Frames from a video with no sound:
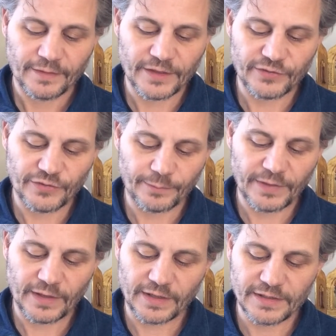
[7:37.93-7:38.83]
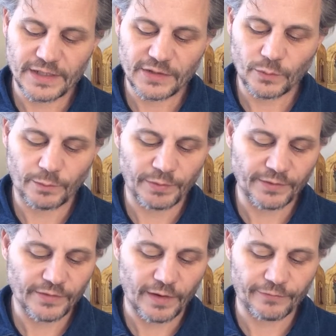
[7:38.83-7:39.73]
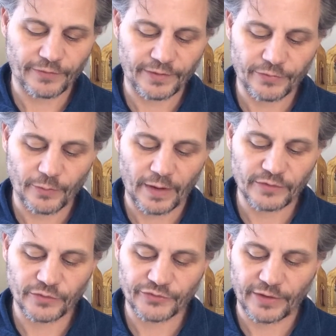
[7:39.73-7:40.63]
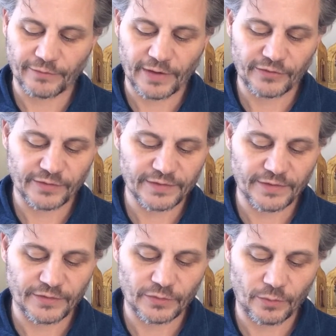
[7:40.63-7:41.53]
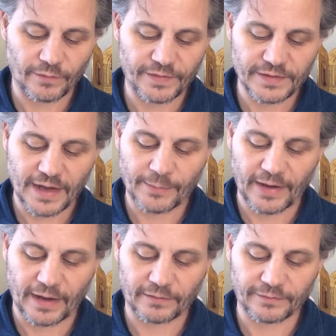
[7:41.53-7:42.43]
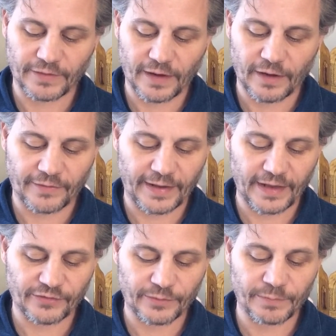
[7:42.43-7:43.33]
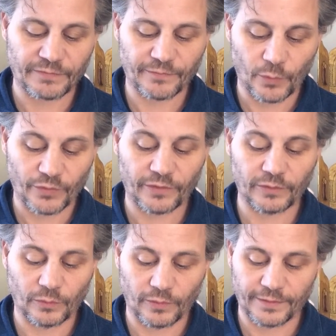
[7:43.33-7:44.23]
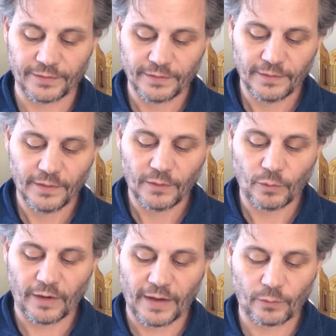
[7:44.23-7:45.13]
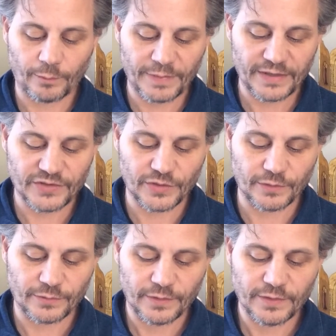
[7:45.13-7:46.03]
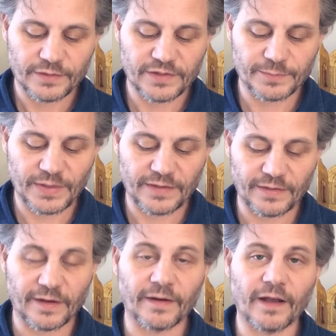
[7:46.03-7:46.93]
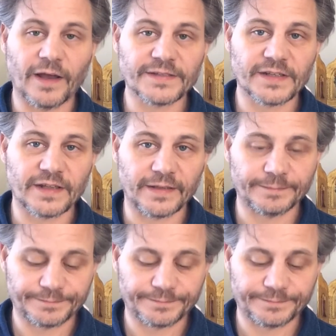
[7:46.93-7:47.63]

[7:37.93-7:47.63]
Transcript: This shall be a continual burnt offering throughout your generations at the door of the tabernacle of the congregation before the Lord, where I will meet you to speak there unto thee.